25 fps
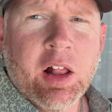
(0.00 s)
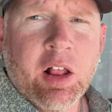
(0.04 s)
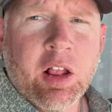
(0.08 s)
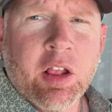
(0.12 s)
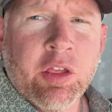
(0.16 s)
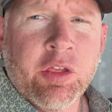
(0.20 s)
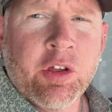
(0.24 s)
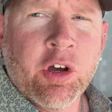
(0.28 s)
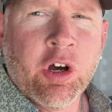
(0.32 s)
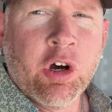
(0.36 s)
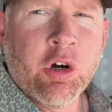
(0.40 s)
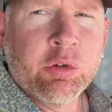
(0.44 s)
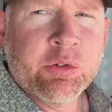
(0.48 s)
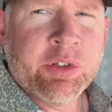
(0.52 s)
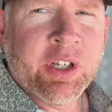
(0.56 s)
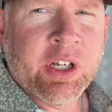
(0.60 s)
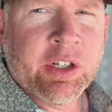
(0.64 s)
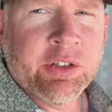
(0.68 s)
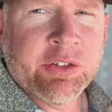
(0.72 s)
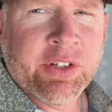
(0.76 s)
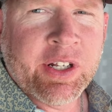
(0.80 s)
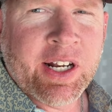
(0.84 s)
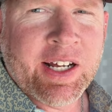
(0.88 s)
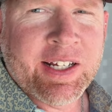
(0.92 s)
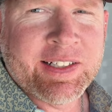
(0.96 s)
The
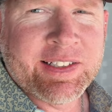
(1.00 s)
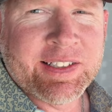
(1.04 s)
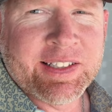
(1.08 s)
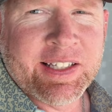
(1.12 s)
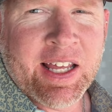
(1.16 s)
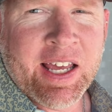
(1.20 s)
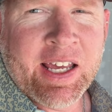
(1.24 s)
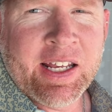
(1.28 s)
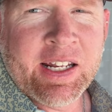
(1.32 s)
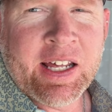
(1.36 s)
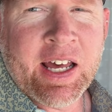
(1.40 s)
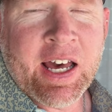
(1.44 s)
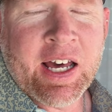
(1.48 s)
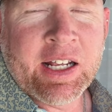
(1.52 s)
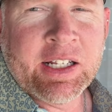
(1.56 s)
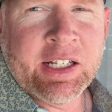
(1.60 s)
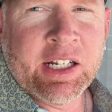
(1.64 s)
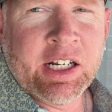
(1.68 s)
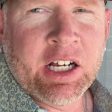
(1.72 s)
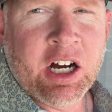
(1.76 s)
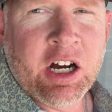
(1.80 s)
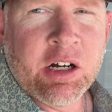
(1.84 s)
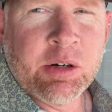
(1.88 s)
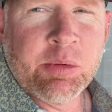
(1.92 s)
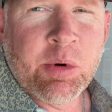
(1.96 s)
hotels that I stayed at in
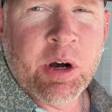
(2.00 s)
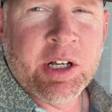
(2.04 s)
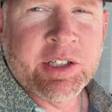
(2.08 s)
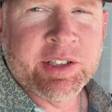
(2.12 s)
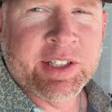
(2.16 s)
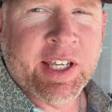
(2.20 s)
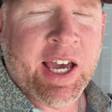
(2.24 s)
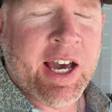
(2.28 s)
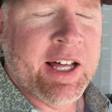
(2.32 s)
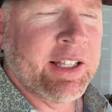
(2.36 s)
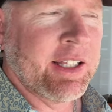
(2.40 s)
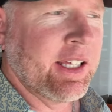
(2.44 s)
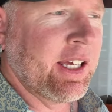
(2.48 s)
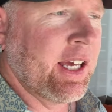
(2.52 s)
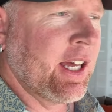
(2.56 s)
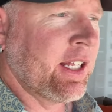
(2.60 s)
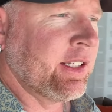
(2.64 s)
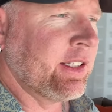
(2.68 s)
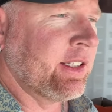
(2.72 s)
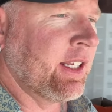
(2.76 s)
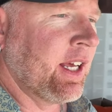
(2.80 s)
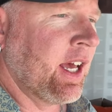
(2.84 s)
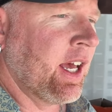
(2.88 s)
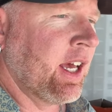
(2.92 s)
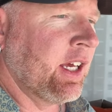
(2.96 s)
Aguas
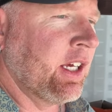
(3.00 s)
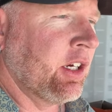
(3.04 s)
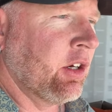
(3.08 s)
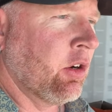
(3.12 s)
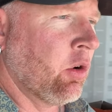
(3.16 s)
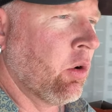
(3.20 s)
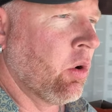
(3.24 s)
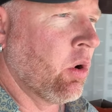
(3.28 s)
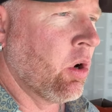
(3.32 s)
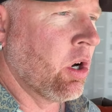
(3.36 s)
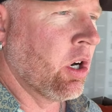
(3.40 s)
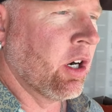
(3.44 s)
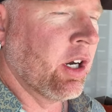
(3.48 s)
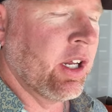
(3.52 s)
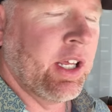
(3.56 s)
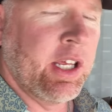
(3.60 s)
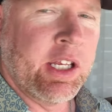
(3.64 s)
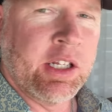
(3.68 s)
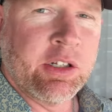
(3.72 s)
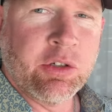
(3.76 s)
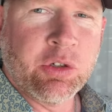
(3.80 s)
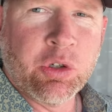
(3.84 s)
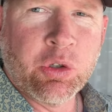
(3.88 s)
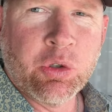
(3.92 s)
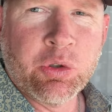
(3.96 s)
Calientes or
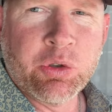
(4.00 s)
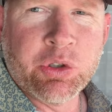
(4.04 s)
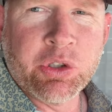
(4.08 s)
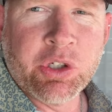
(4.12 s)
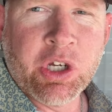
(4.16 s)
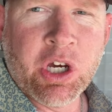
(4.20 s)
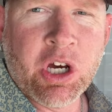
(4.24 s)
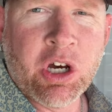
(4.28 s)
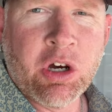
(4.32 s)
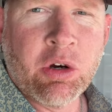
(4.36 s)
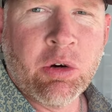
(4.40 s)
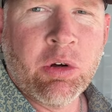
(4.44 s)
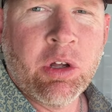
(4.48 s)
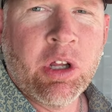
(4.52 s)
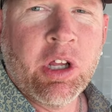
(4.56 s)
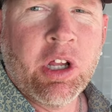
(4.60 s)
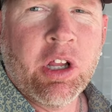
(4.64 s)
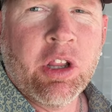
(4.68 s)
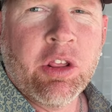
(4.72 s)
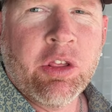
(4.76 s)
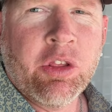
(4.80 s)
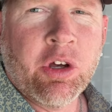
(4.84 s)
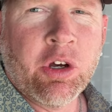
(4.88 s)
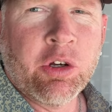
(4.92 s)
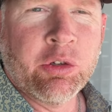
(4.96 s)
in Cusco,
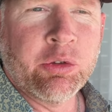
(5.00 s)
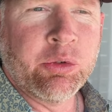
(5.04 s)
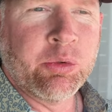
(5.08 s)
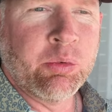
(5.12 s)
those